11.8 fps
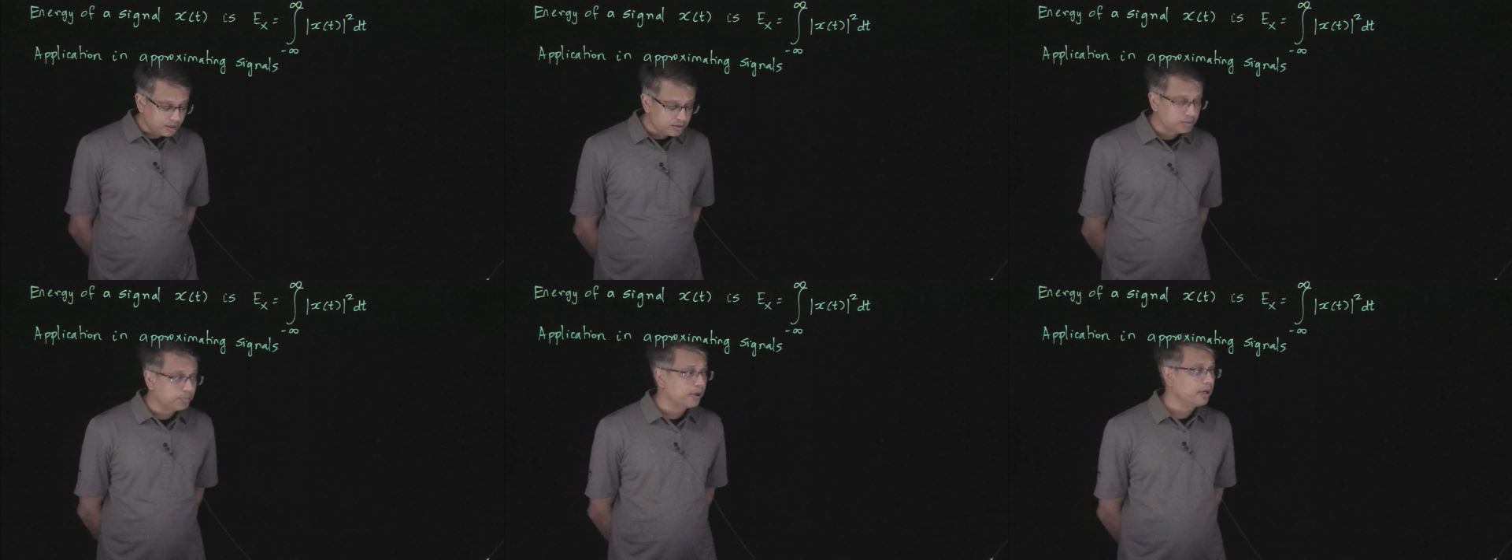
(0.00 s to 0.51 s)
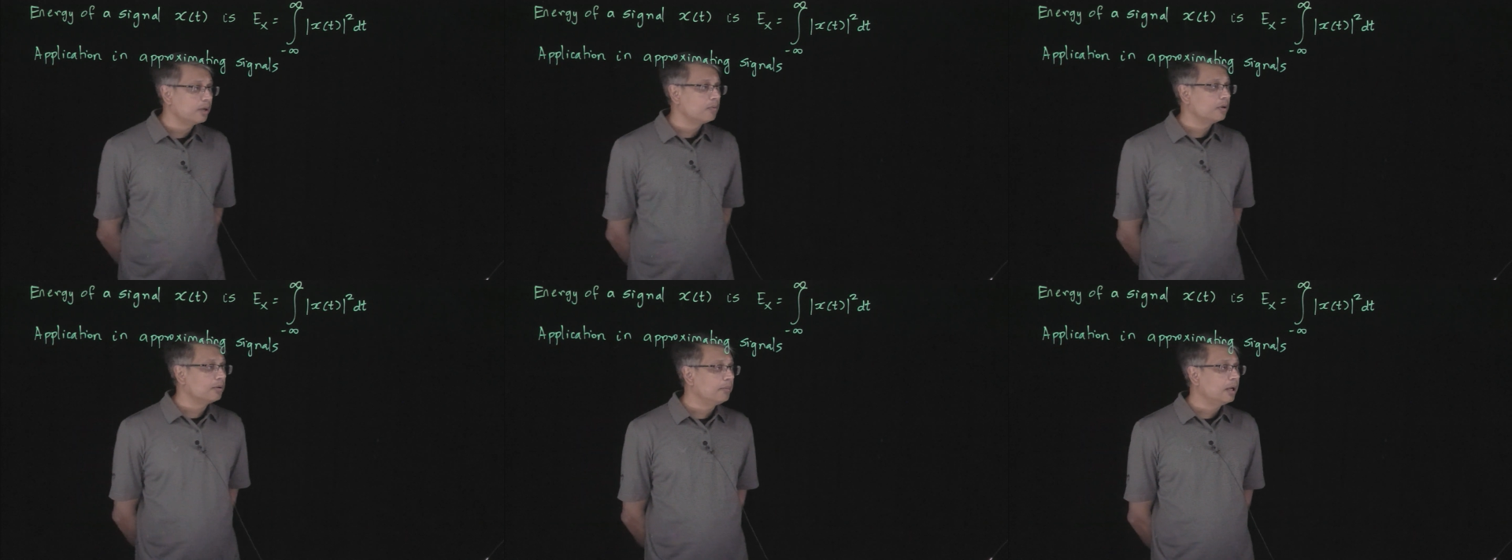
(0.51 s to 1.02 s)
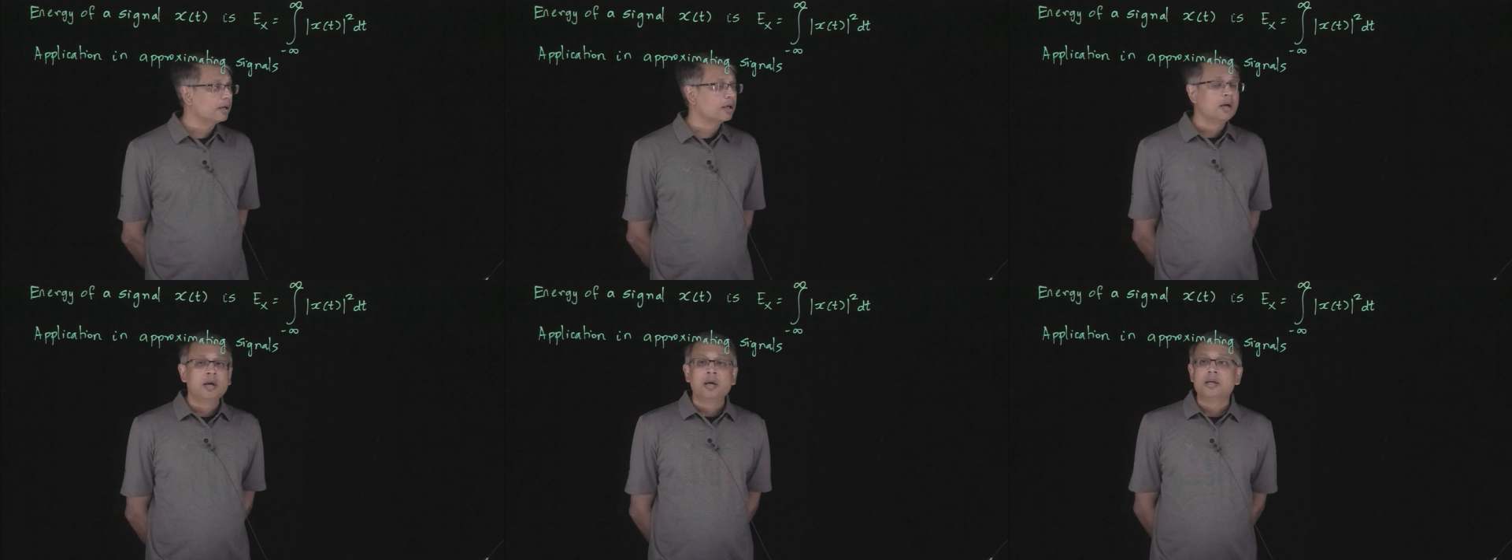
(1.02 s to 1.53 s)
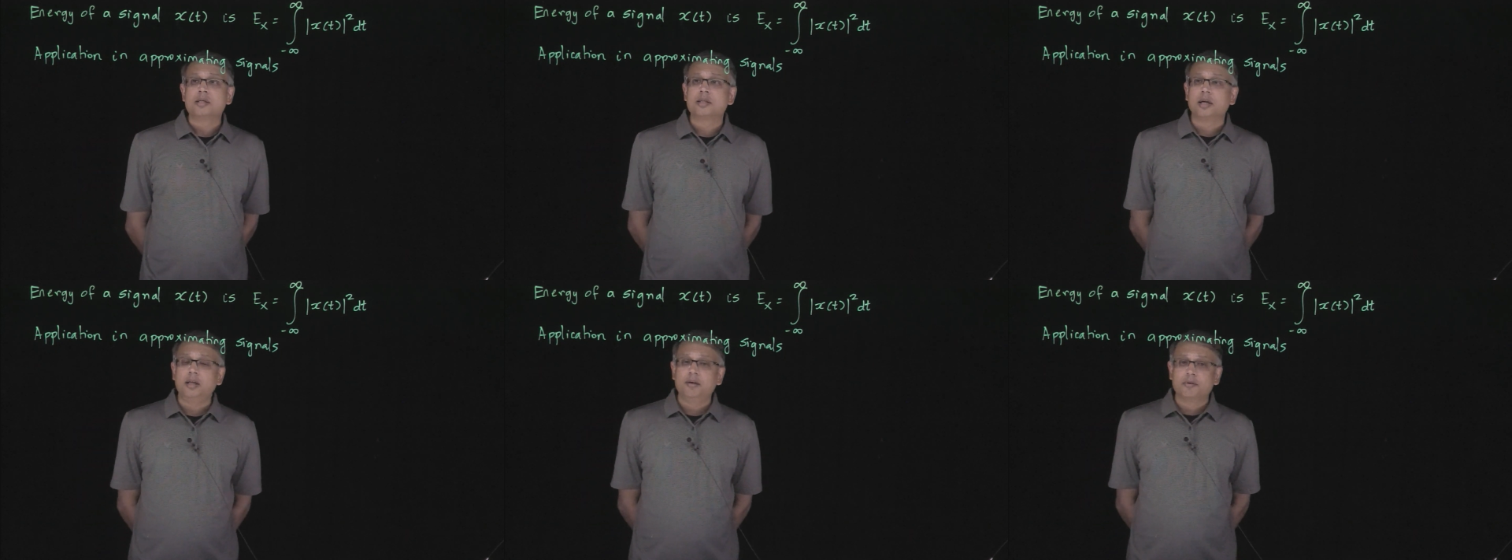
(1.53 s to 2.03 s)
The point I want to make is
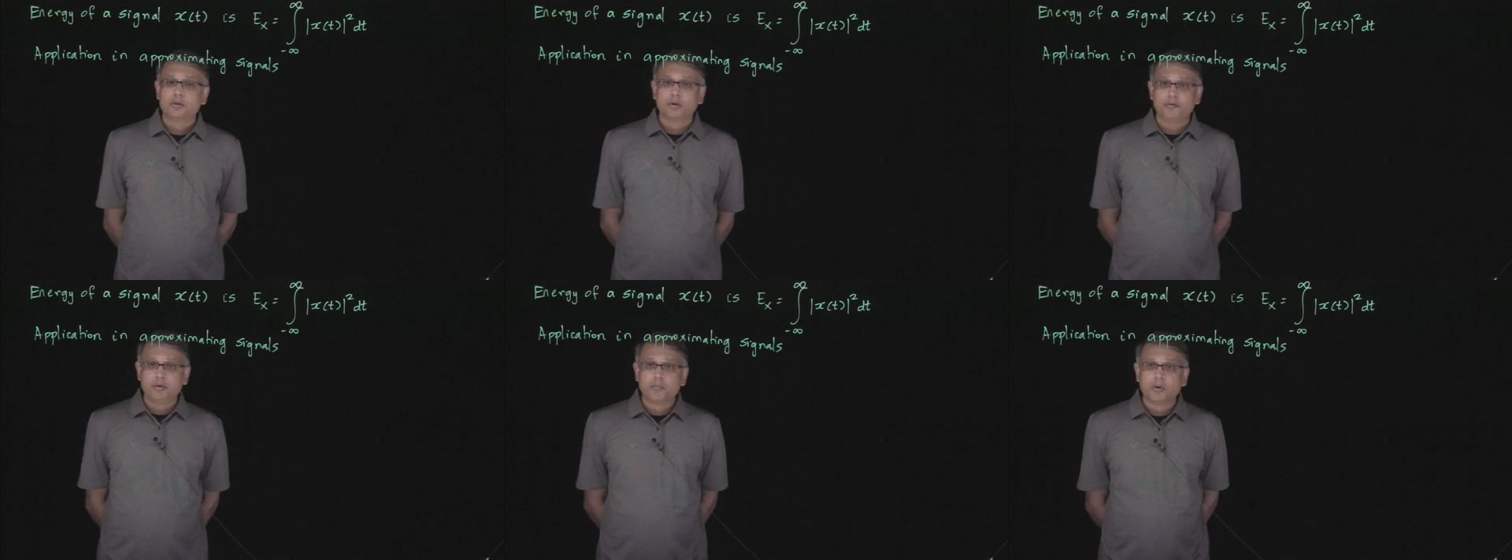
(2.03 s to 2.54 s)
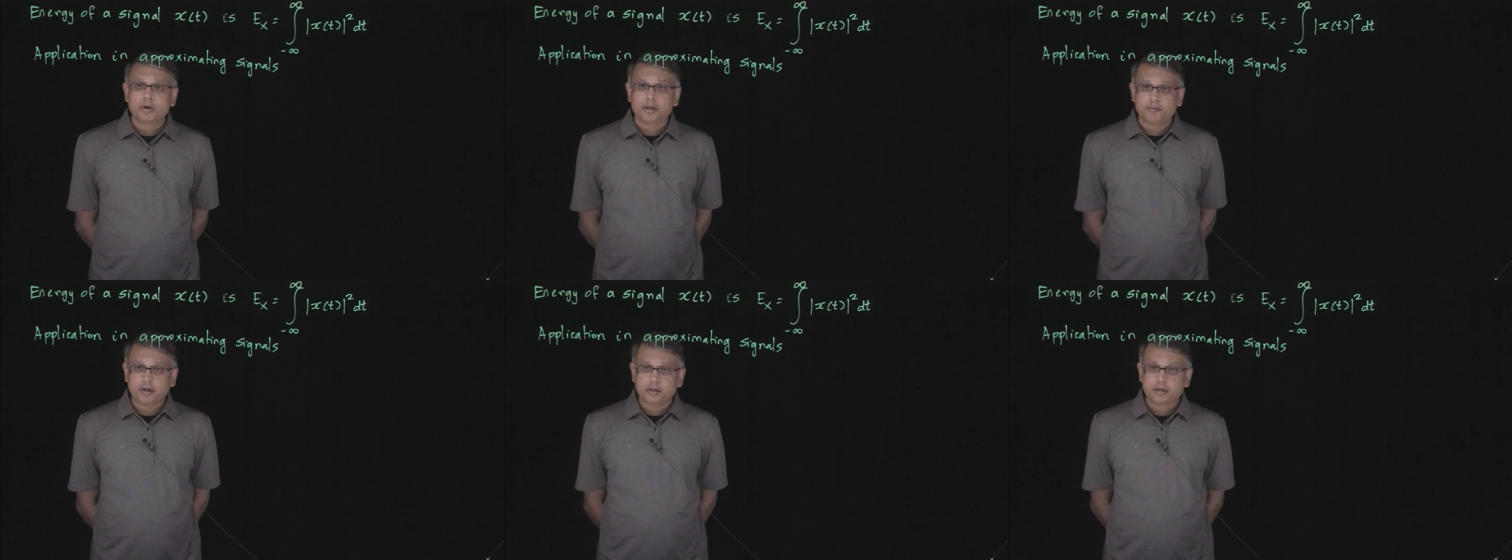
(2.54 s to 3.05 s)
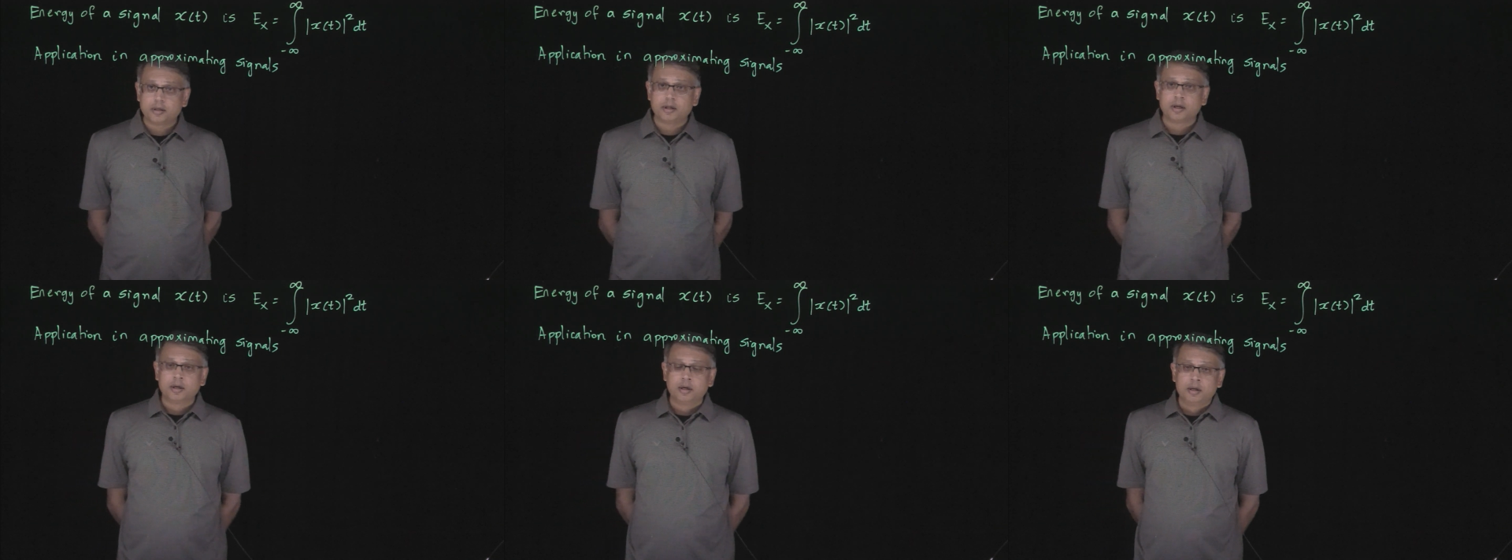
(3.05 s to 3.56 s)
that even though we motivated